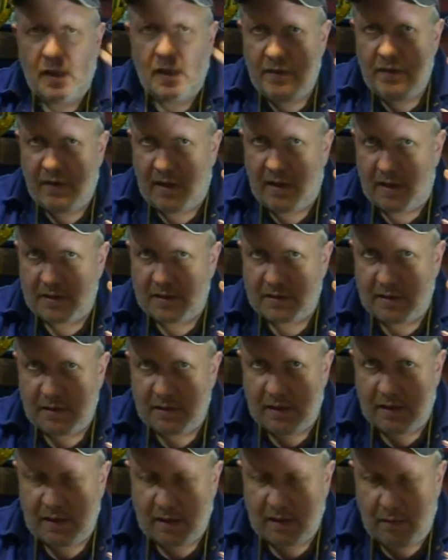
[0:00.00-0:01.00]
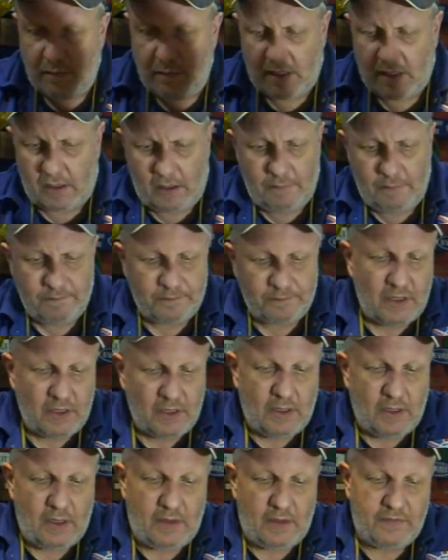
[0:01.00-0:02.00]
in that a little bigger,
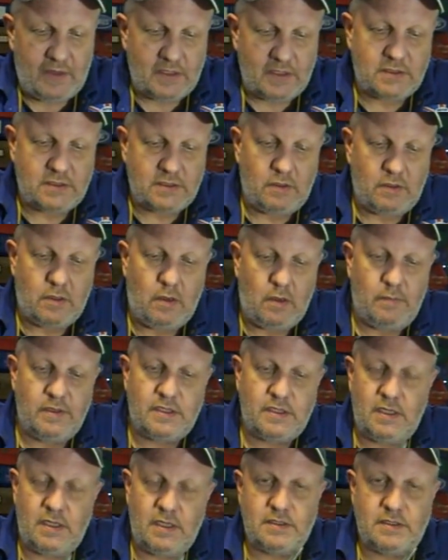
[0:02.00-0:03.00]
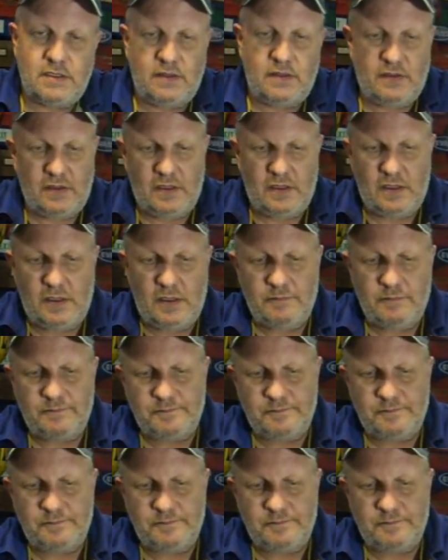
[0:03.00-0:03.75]
and that's to accommodate the